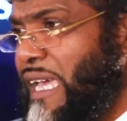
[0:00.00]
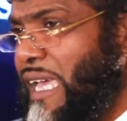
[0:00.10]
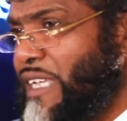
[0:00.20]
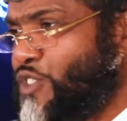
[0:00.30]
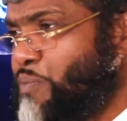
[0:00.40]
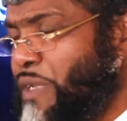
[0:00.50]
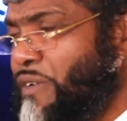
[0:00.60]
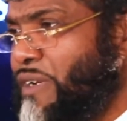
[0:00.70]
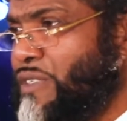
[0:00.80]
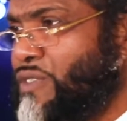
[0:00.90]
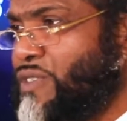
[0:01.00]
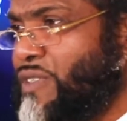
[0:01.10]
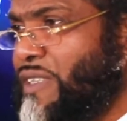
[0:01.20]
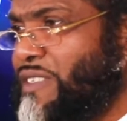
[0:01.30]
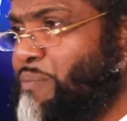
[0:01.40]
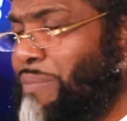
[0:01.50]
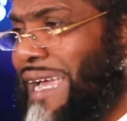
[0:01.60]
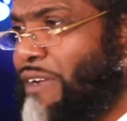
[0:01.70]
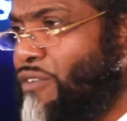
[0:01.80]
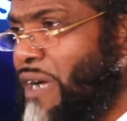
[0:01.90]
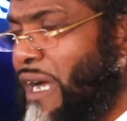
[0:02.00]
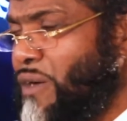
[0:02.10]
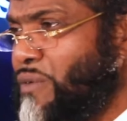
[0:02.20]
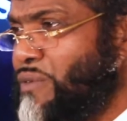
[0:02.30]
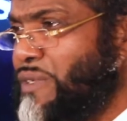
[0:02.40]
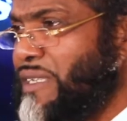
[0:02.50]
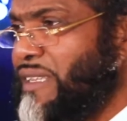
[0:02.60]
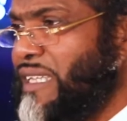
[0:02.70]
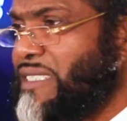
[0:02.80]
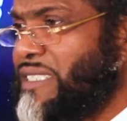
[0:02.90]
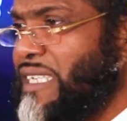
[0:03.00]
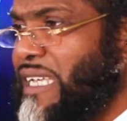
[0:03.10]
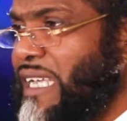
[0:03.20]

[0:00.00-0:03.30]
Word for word: experience and this background and this